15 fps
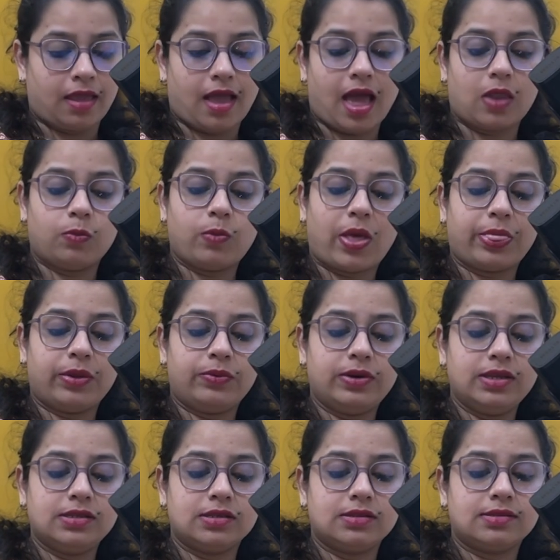And when the
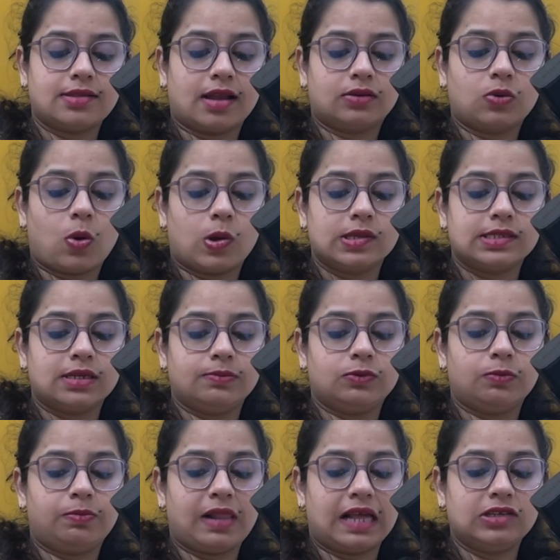reasons that caused him to
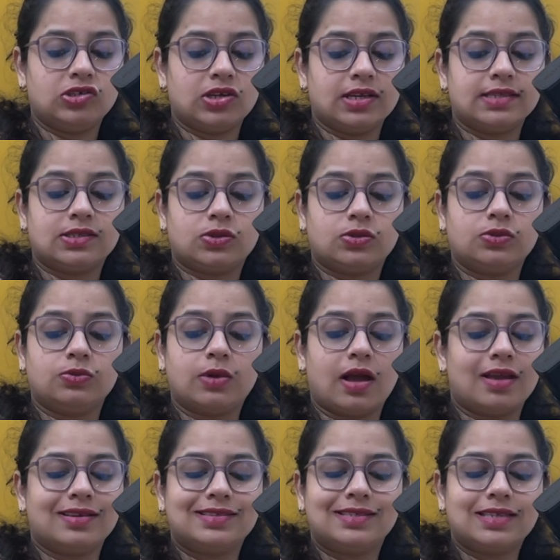pledge is to
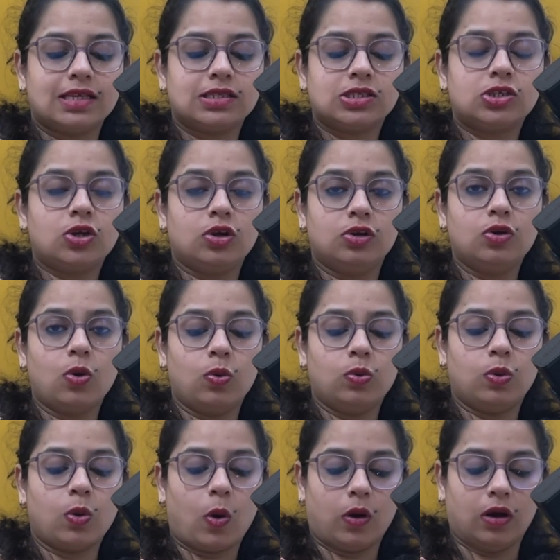exist no
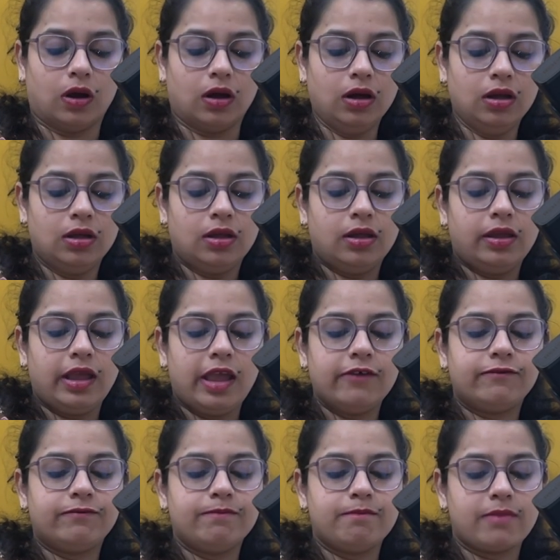longer,
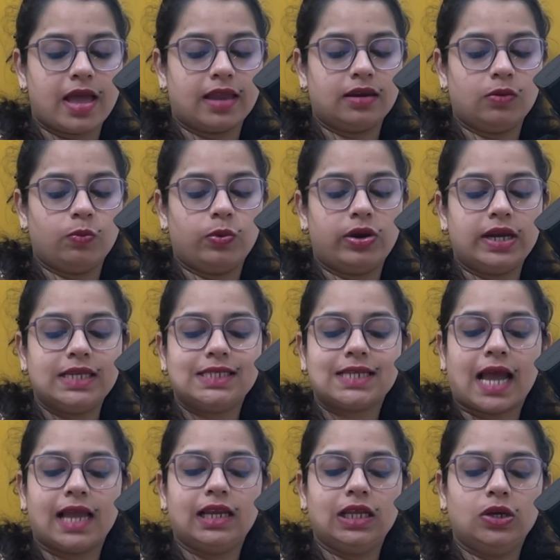if men were
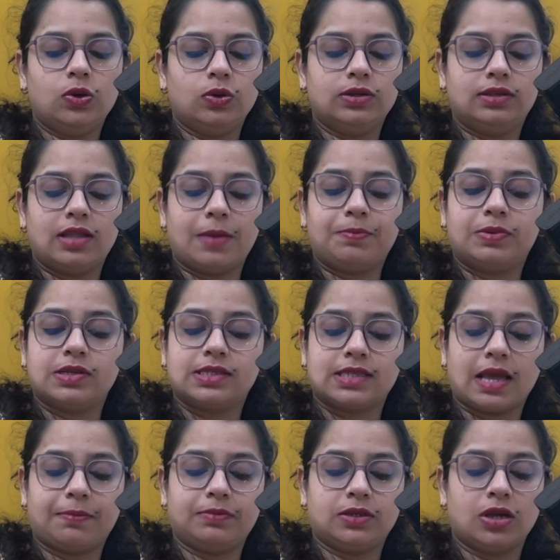entirely good, their
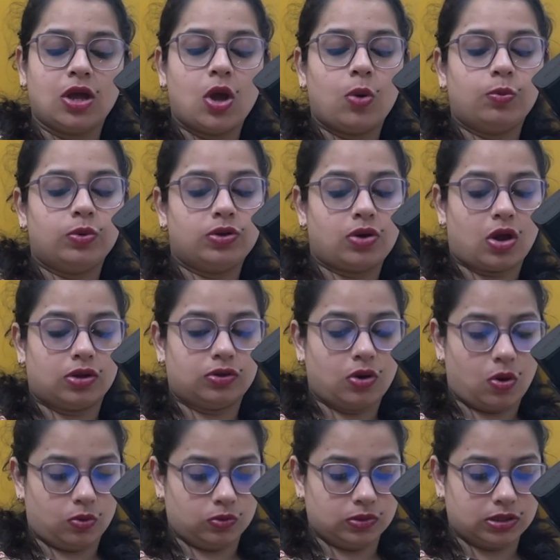percept would not
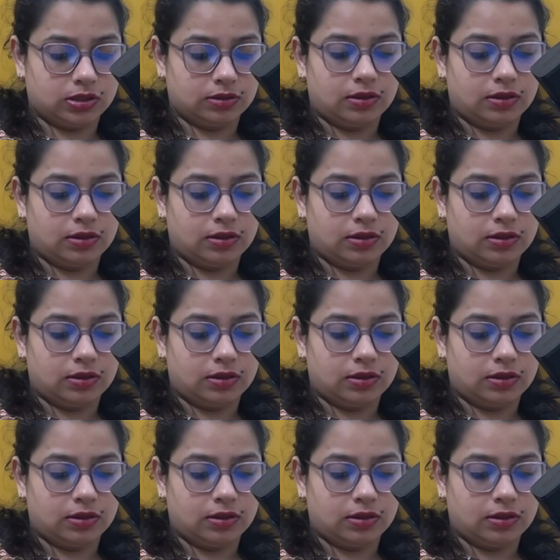hold.